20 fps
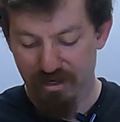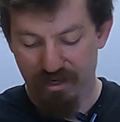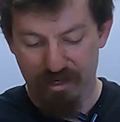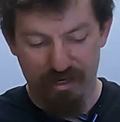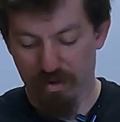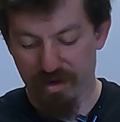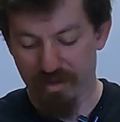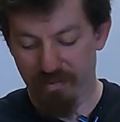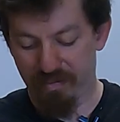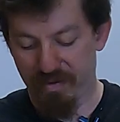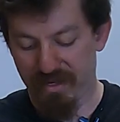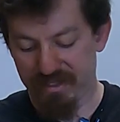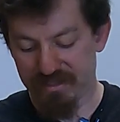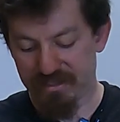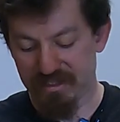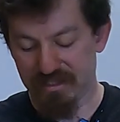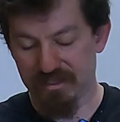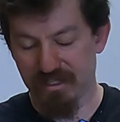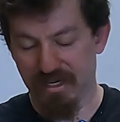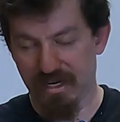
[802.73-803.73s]
But one of the
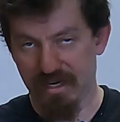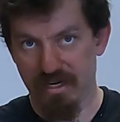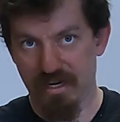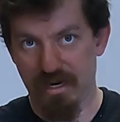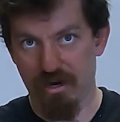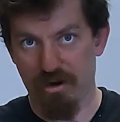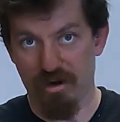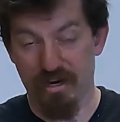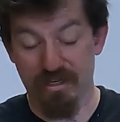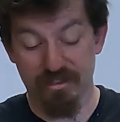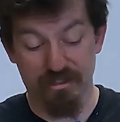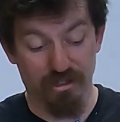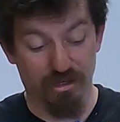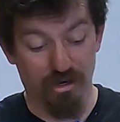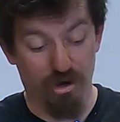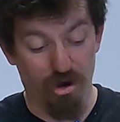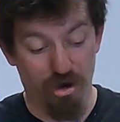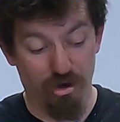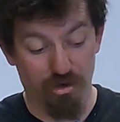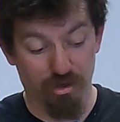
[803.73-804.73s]
pieces in here is the
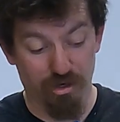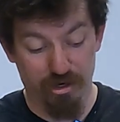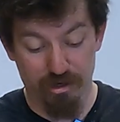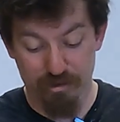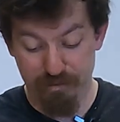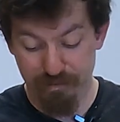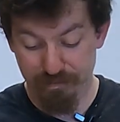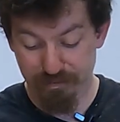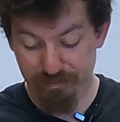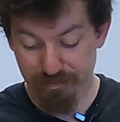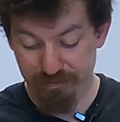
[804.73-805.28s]
collar.